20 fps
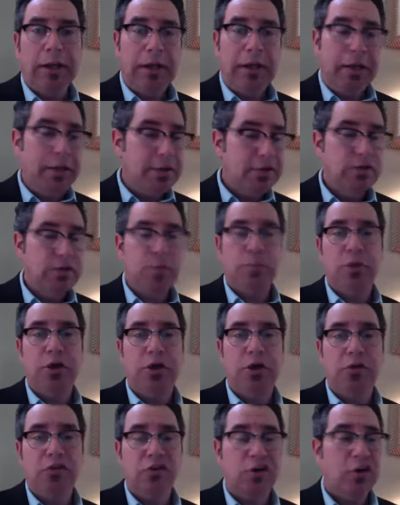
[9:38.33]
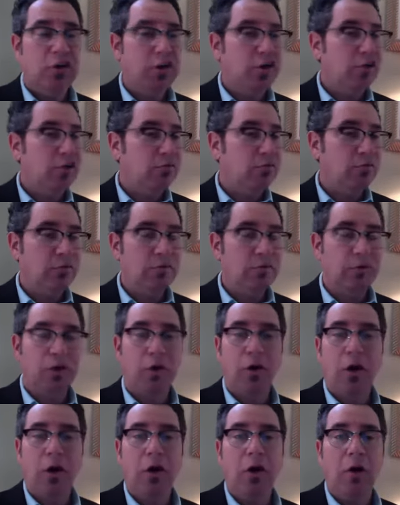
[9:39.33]
Easy peasy,
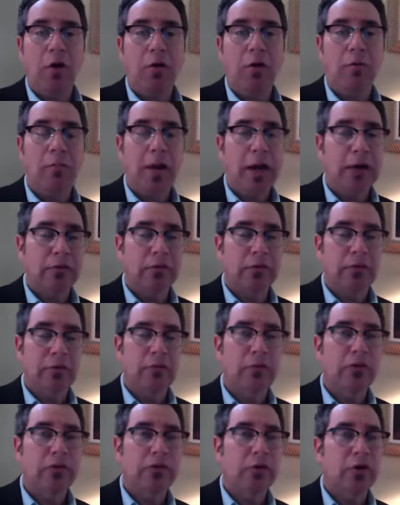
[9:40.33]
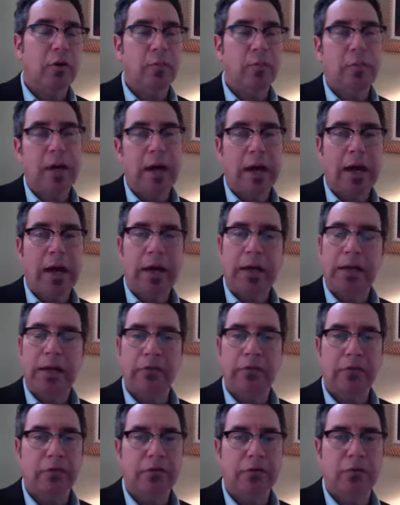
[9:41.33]
all the winds at our back, and
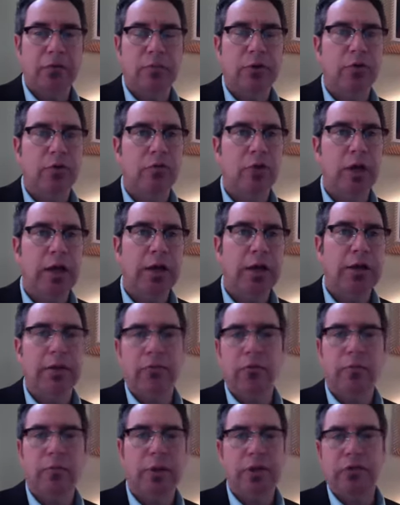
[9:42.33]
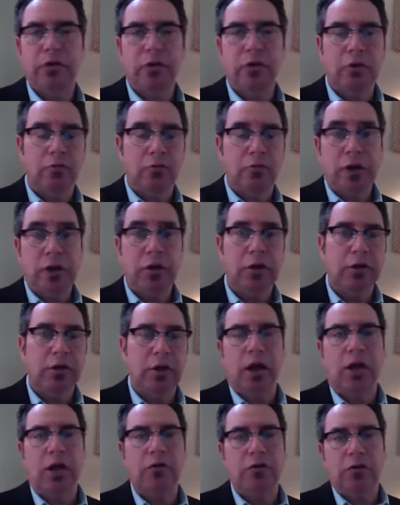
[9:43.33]
everything's going to be great, and everybody's going to
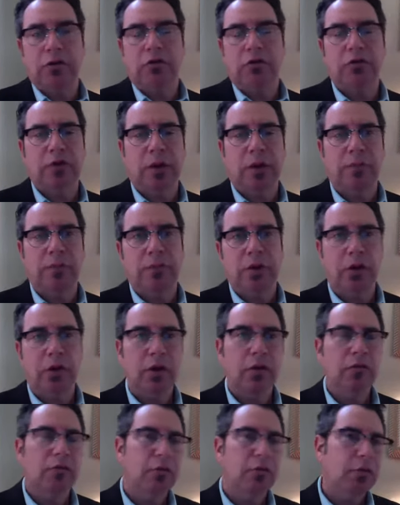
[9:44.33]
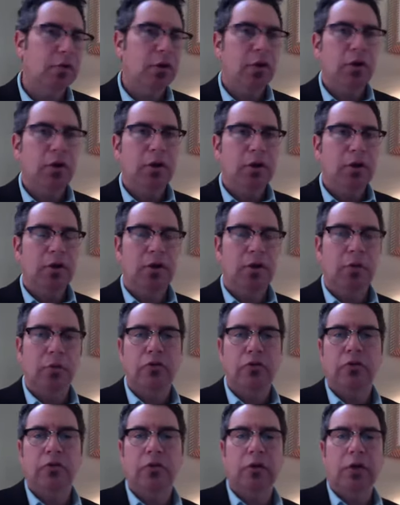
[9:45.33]
recognize and accept this, and
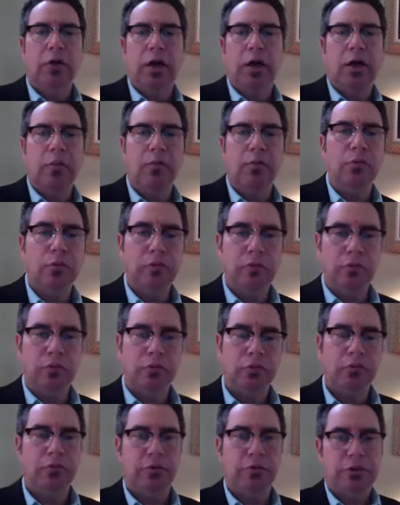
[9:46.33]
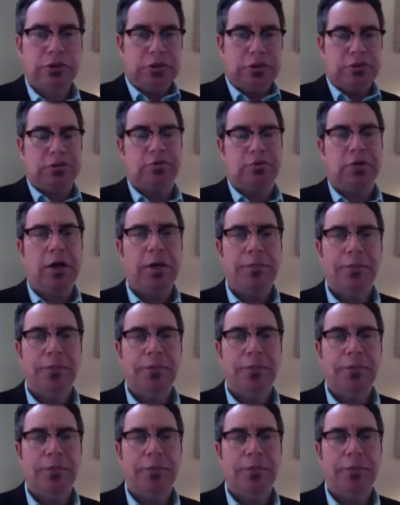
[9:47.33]
we're just going to kind of move and groove with Jesus, right?